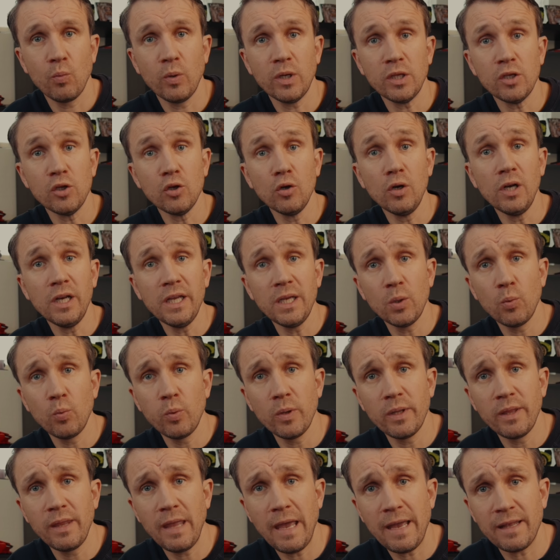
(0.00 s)
When you lead
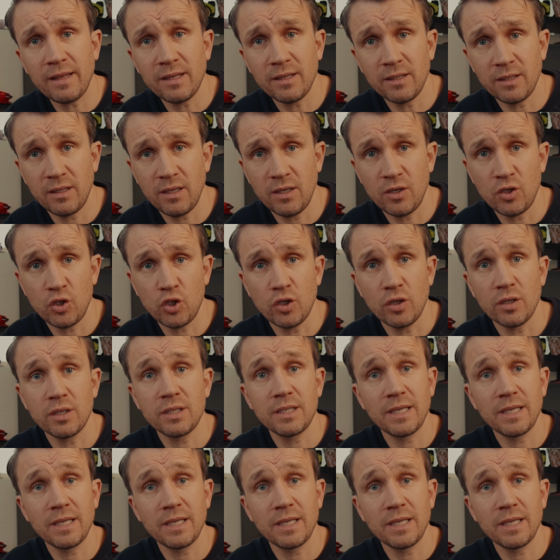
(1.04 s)
with that intention,